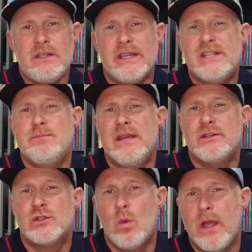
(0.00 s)
It's
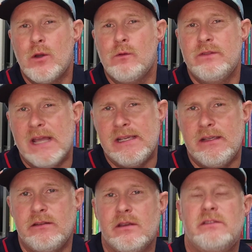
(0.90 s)
been 12
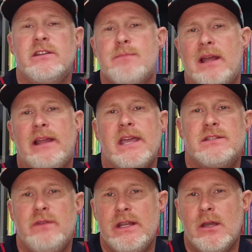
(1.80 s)
days since my
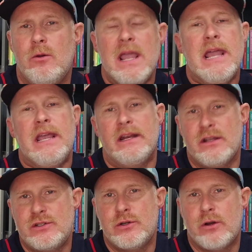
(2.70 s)
last video, and
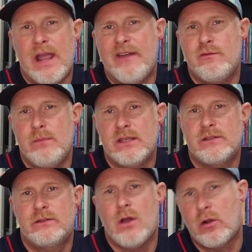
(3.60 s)
I sure have
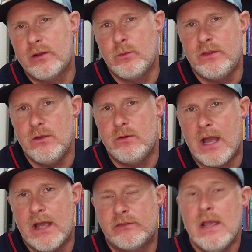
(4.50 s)
missed talking with you
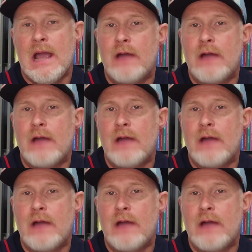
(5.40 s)
guys.